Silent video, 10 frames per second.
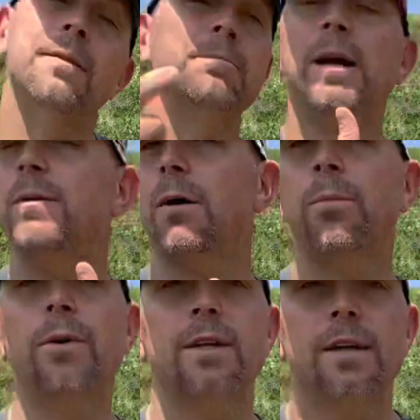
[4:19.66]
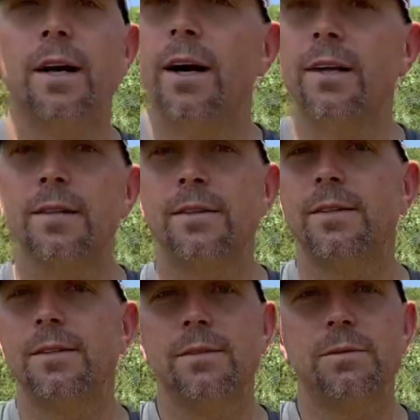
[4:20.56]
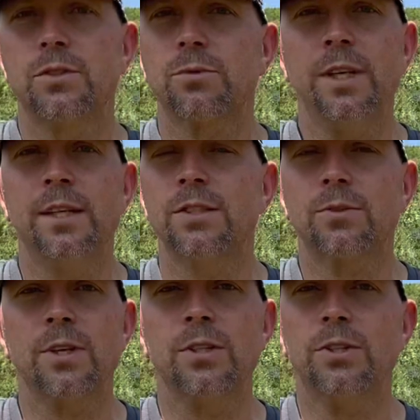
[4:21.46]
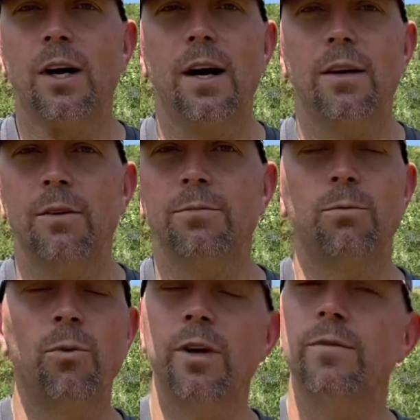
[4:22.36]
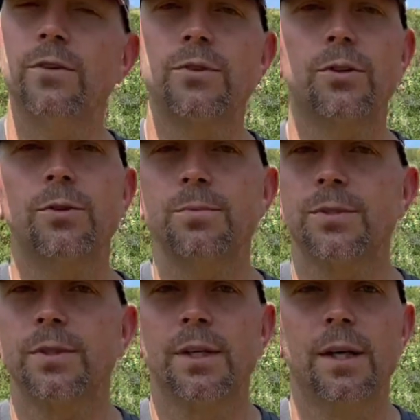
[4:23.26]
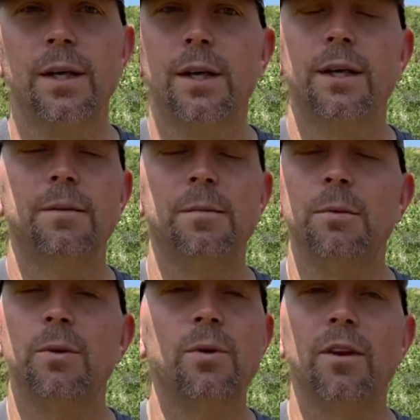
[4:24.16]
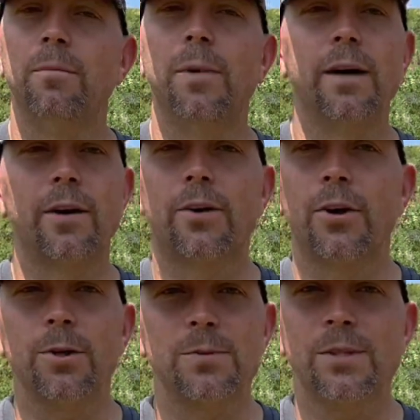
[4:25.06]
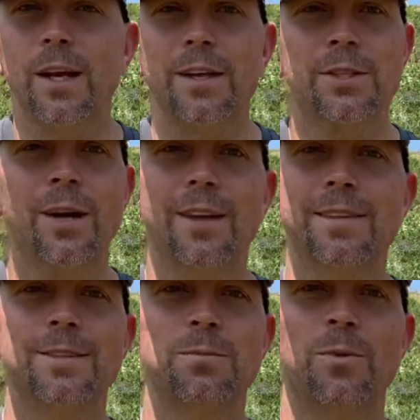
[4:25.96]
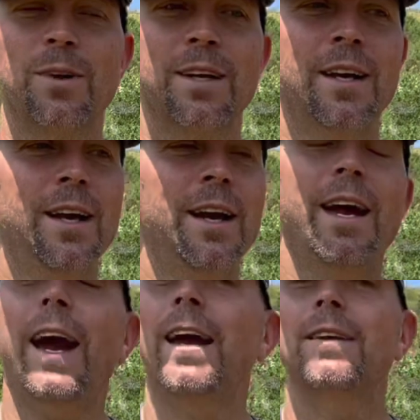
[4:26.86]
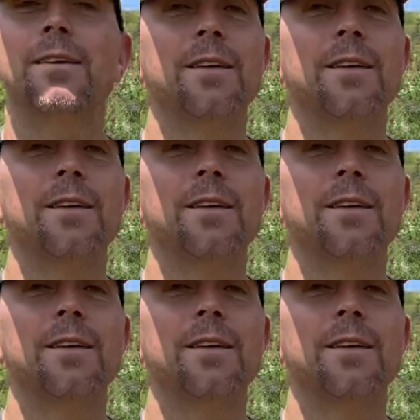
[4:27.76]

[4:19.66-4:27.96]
maybe I'll put a screenshot of one of those groups, maybe one of the better groups that I shot this morning. And